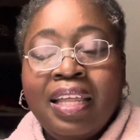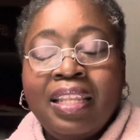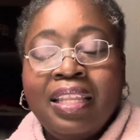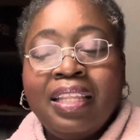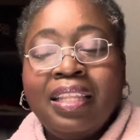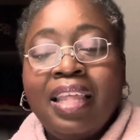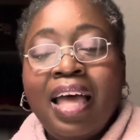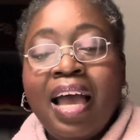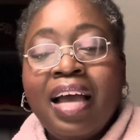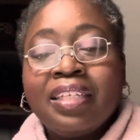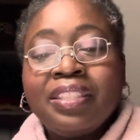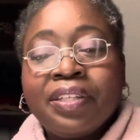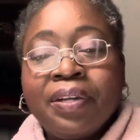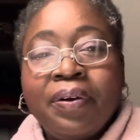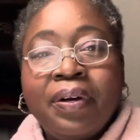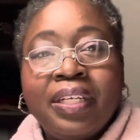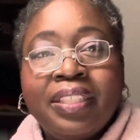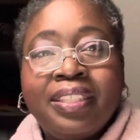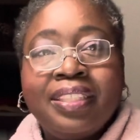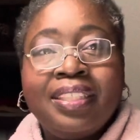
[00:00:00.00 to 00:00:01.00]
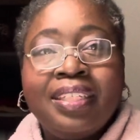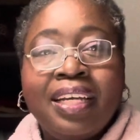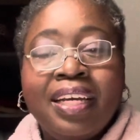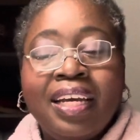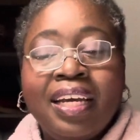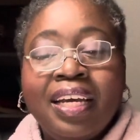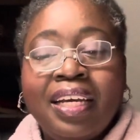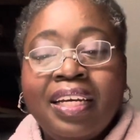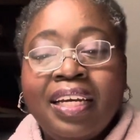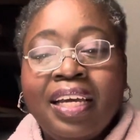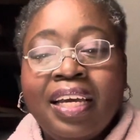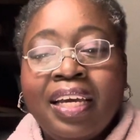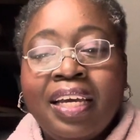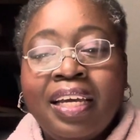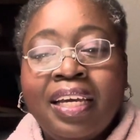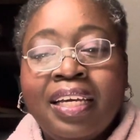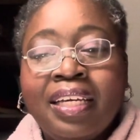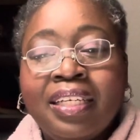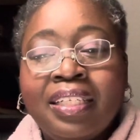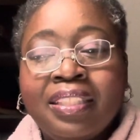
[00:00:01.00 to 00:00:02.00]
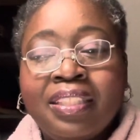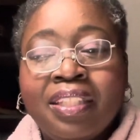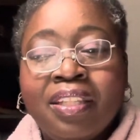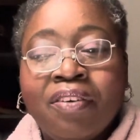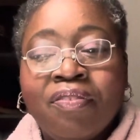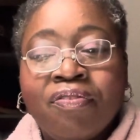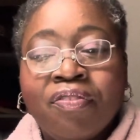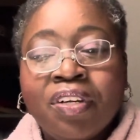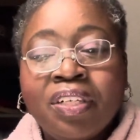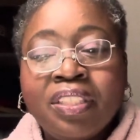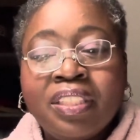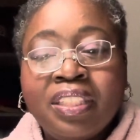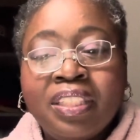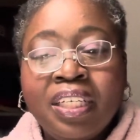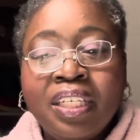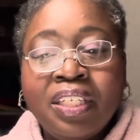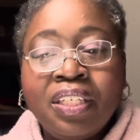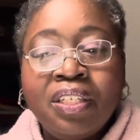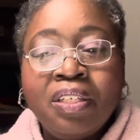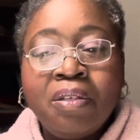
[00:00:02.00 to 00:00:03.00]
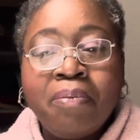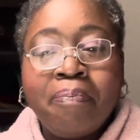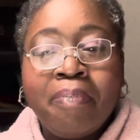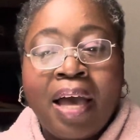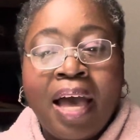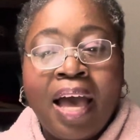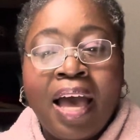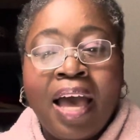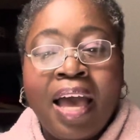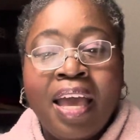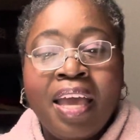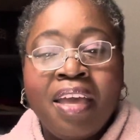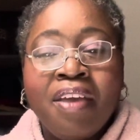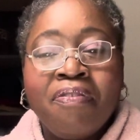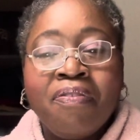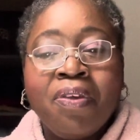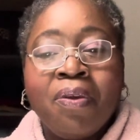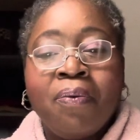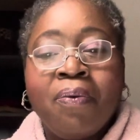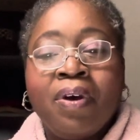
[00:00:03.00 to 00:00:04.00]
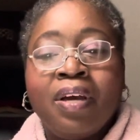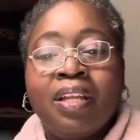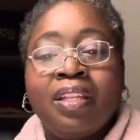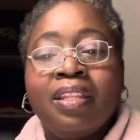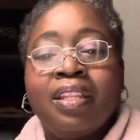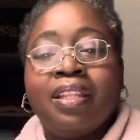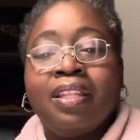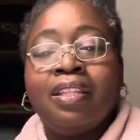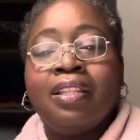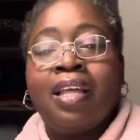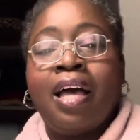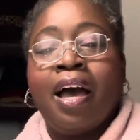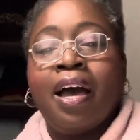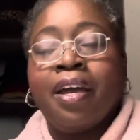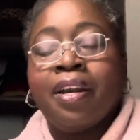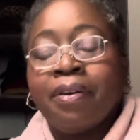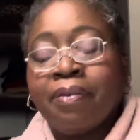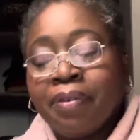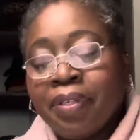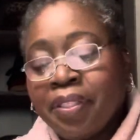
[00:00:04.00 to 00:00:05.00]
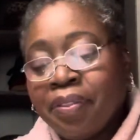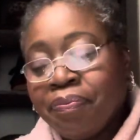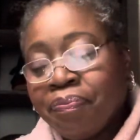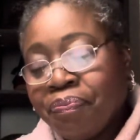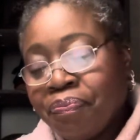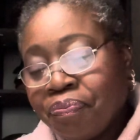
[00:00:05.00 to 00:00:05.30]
the last question is the first thing you'd buy if you won the lottery.